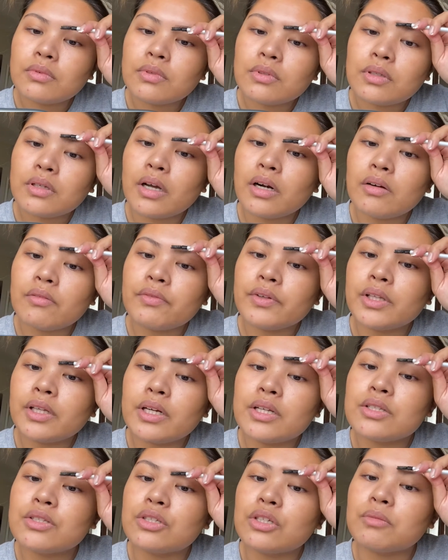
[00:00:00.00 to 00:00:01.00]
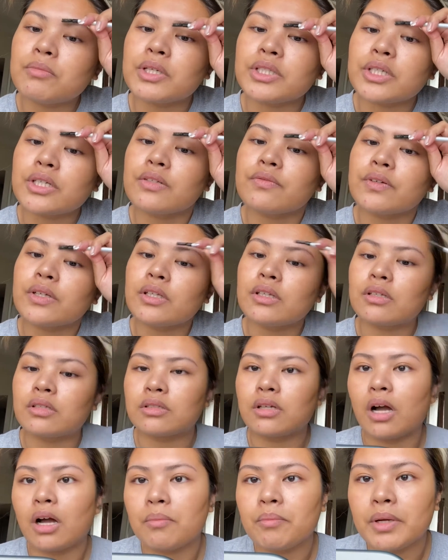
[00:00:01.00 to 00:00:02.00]
I don't fill it in too much. I just fill in the
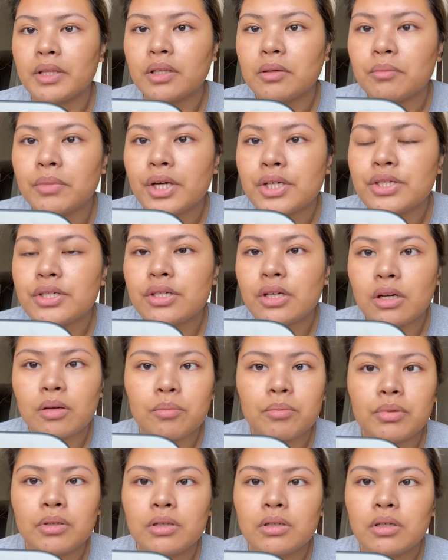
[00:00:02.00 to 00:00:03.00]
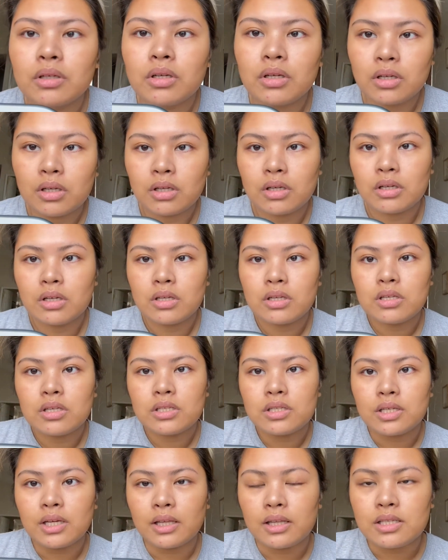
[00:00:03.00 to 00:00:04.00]
top and then brush up.
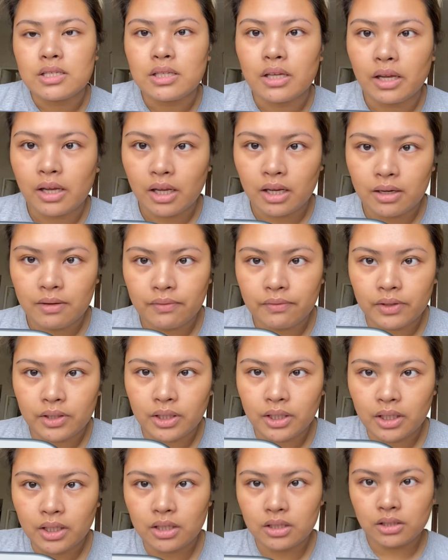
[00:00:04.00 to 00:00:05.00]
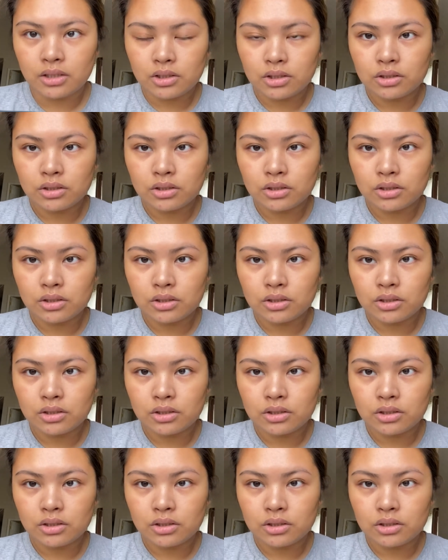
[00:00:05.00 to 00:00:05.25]
See how it's like kind of filling in.